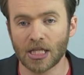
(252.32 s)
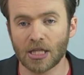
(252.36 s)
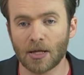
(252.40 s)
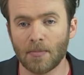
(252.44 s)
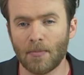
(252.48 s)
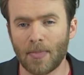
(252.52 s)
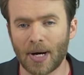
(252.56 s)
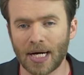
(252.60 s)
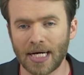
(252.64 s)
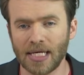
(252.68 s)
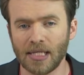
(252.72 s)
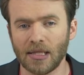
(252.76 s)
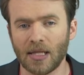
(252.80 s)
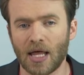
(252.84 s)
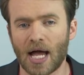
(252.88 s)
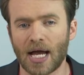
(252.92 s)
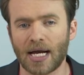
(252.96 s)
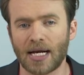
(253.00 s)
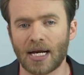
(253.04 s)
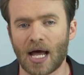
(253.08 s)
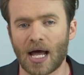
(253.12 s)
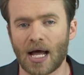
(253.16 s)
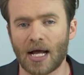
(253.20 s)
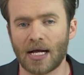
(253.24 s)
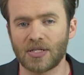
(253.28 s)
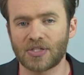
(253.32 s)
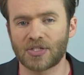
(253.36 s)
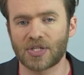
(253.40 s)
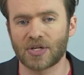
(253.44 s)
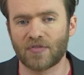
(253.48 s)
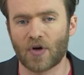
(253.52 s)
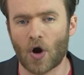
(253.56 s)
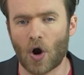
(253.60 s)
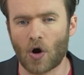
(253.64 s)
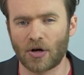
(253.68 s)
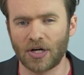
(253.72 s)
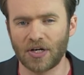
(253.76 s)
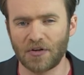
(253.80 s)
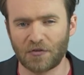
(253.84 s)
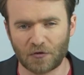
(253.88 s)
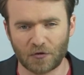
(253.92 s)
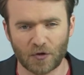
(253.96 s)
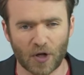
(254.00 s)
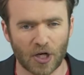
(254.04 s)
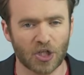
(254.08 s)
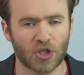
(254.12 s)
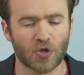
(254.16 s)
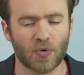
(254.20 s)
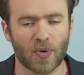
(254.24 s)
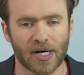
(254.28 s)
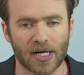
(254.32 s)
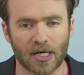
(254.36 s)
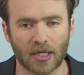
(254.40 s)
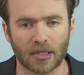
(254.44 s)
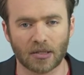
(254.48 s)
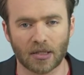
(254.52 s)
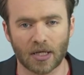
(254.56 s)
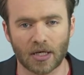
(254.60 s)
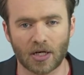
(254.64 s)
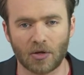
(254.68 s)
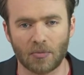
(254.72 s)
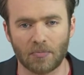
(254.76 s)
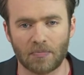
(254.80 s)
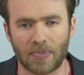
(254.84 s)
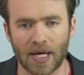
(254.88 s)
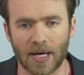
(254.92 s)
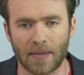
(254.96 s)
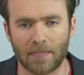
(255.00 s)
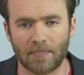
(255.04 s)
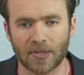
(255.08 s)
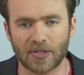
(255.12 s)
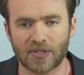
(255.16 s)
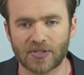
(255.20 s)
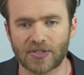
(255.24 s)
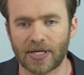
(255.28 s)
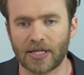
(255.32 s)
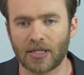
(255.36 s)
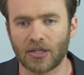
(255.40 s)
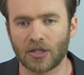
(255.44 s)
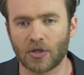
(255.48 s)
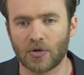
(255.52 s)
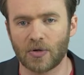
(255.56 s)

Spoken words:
The money line odds have already fluctuated a little bit, but St.